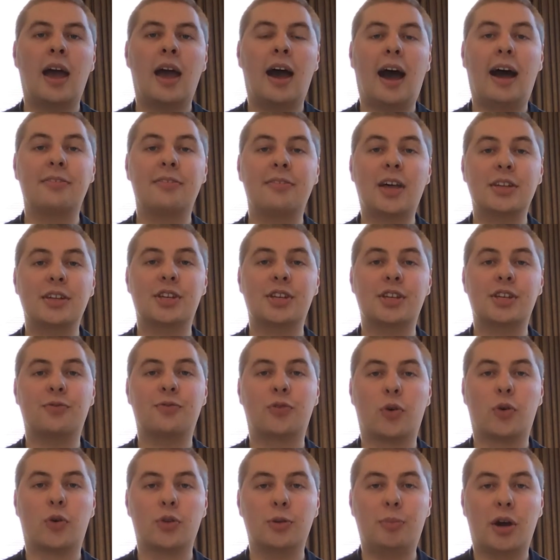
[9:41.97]
And that's it
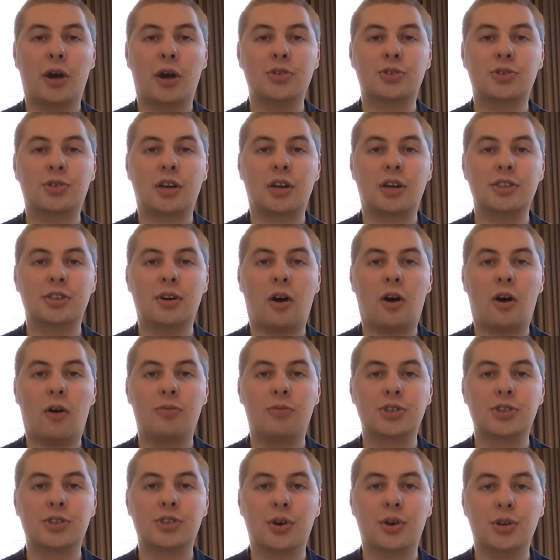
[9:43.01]
for the postgraduate
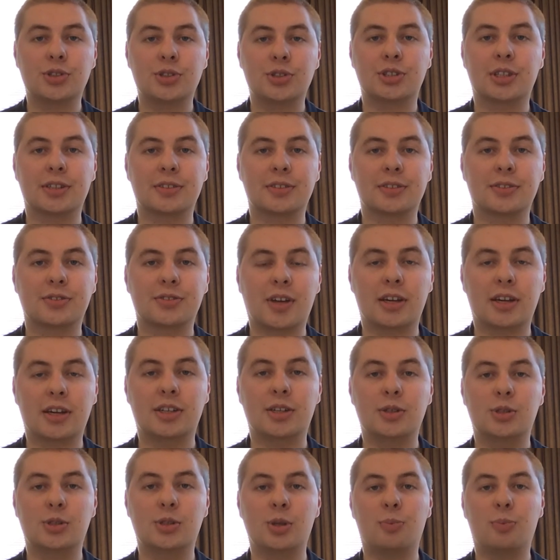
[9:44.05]
officer hustings. Thank
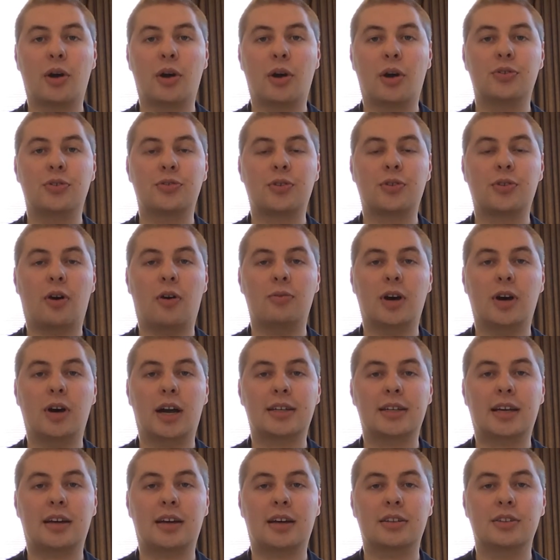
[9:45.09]
you to both of our
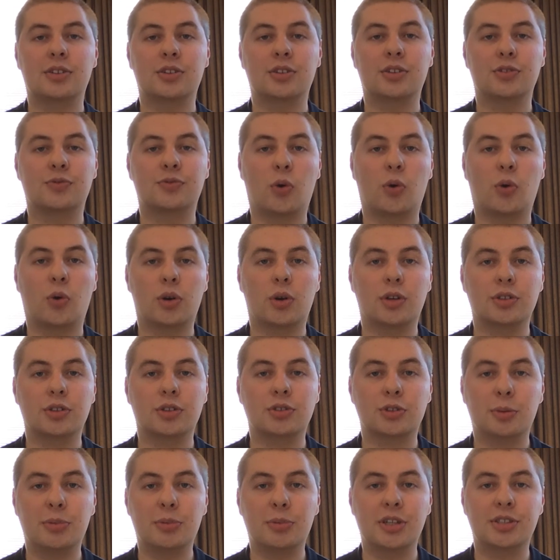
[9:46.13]
candidates for
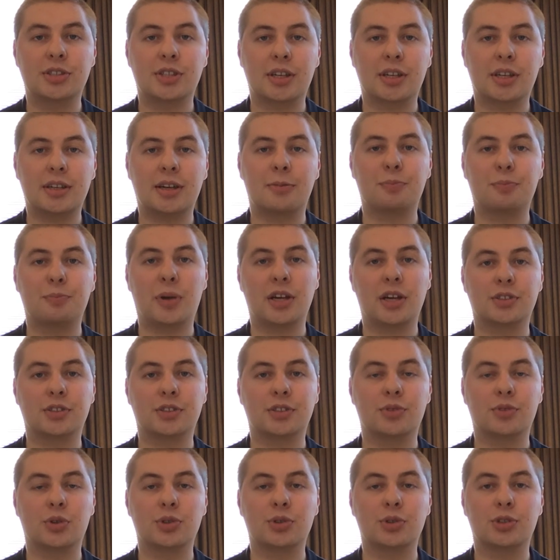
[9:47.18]
contributing, and best of
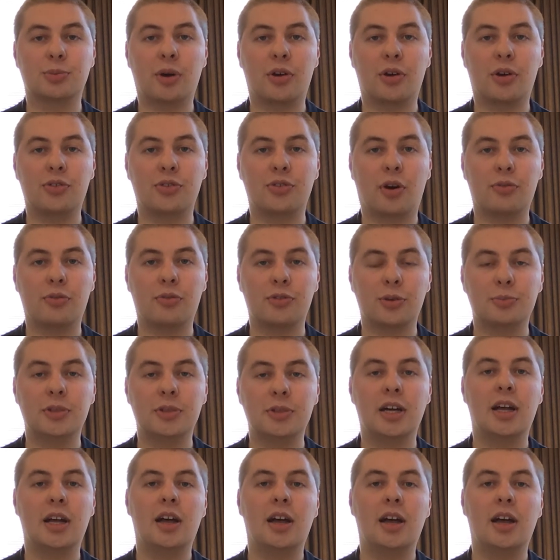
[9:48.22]
luck to both of them.
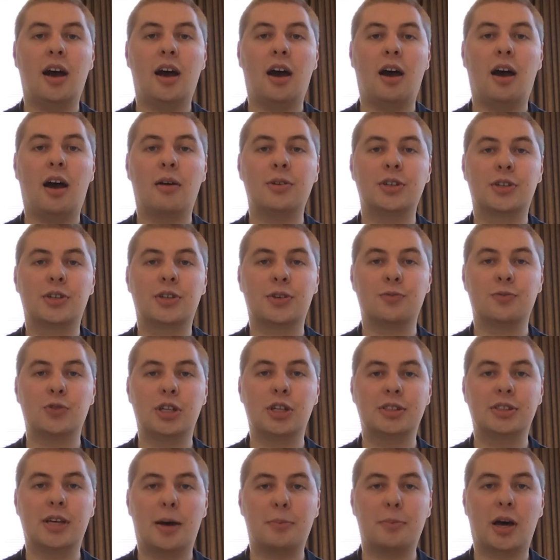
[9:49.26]
Uh, you can read
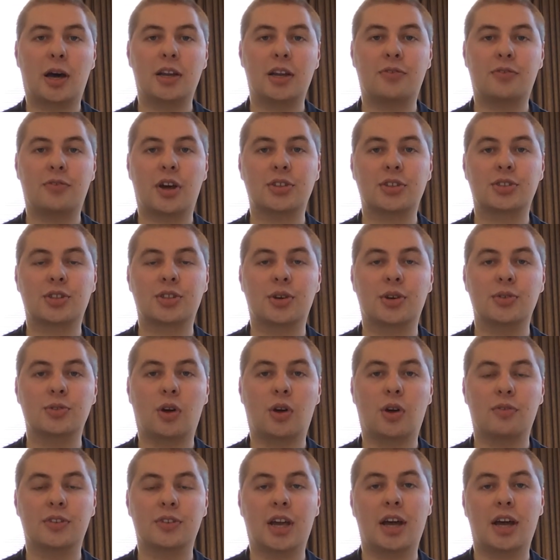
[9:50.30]
their manifestos
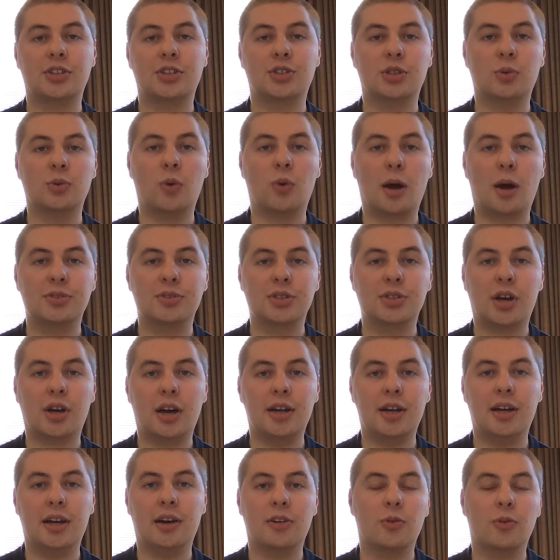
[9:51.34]
on the SU
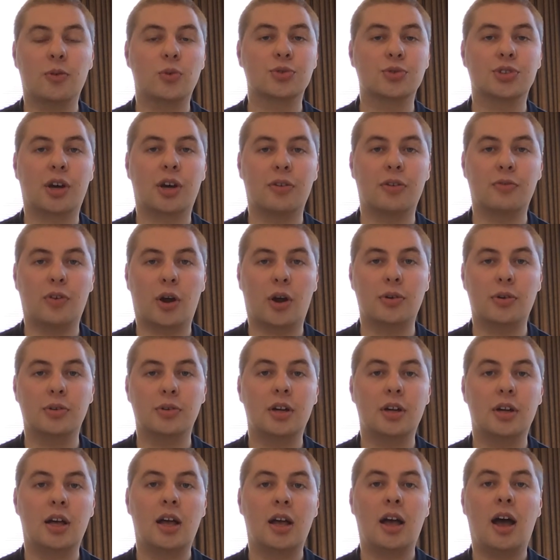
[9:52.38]
website and also vote
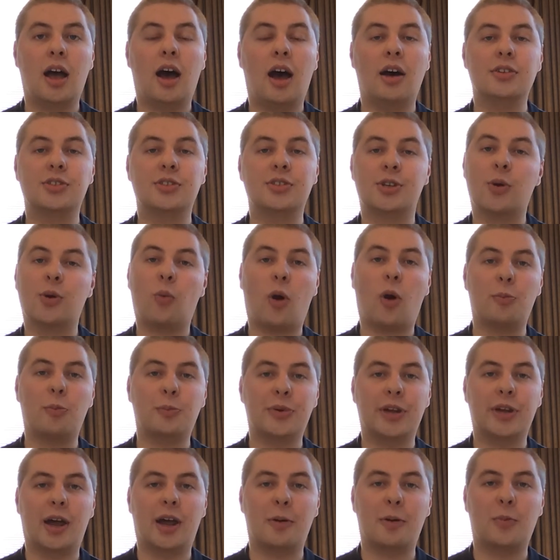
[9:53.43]
until 1
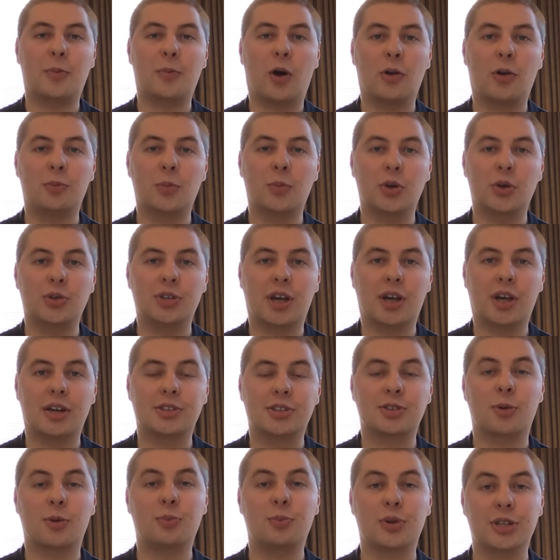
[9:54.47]
pm on Monday.
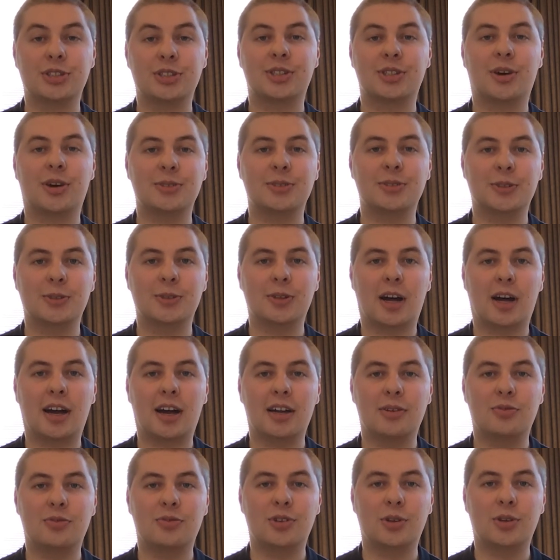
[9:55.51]
So please go and do that
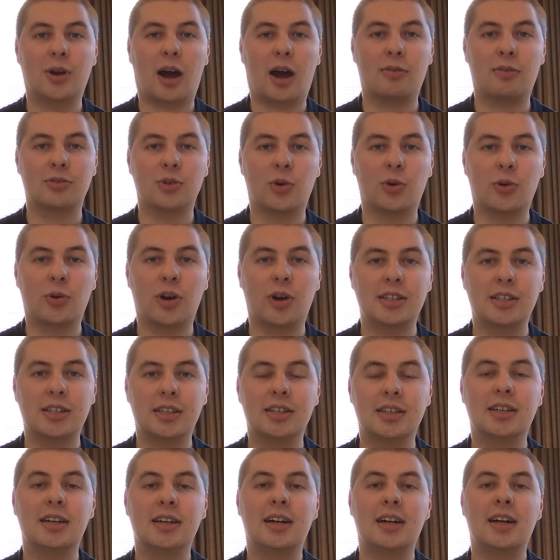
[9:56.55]
if you haven't
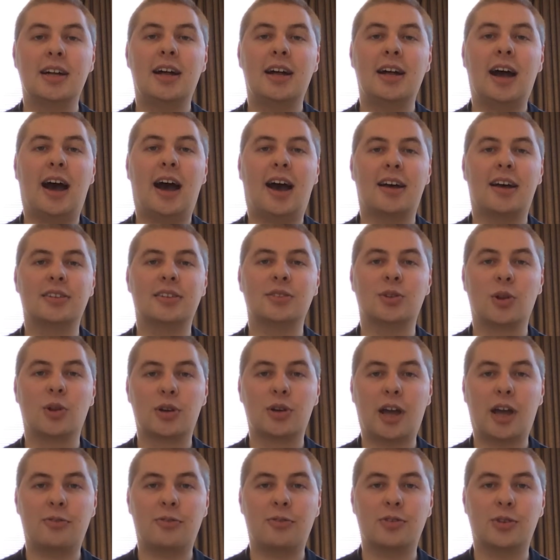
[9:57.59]
already. And look
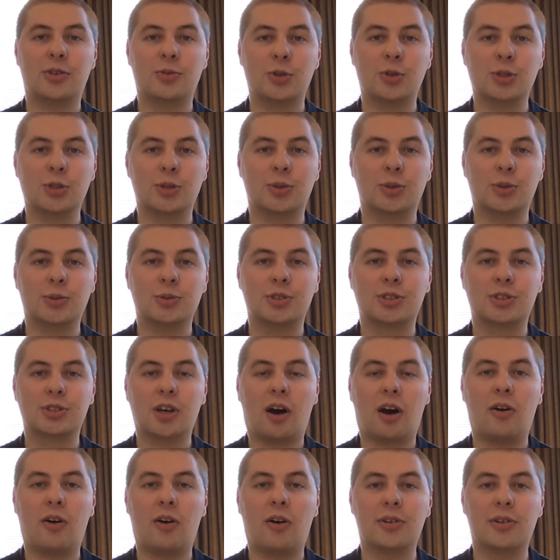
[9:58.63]
out for the results
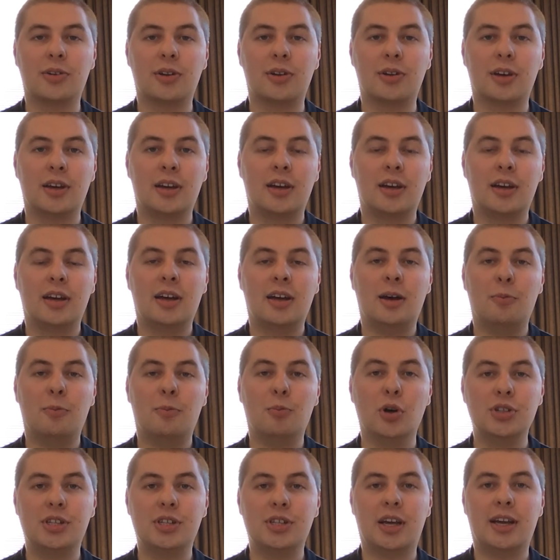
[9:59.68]
on
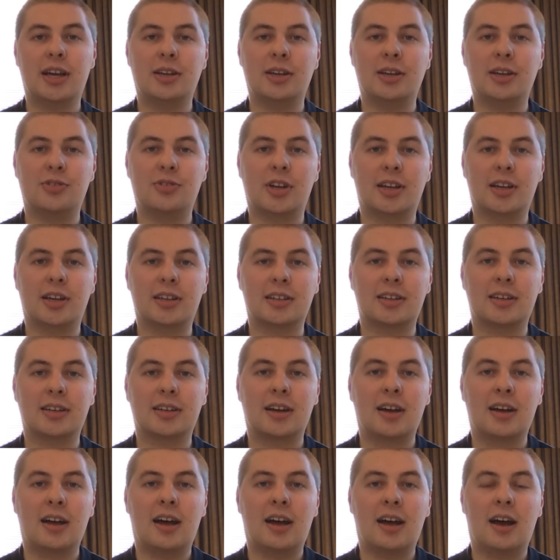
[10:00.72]
Monday evening.
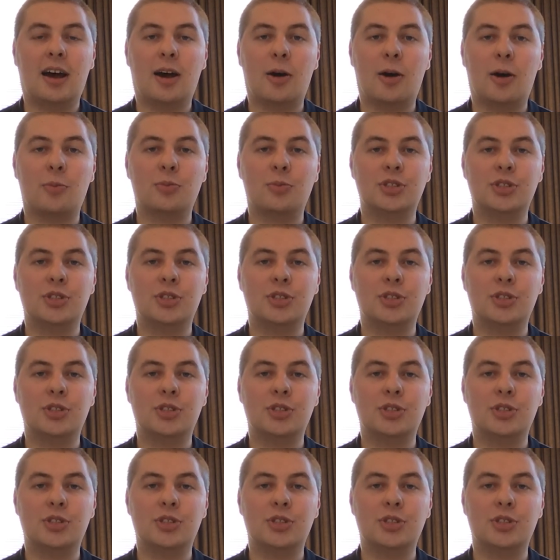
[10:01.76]
Um,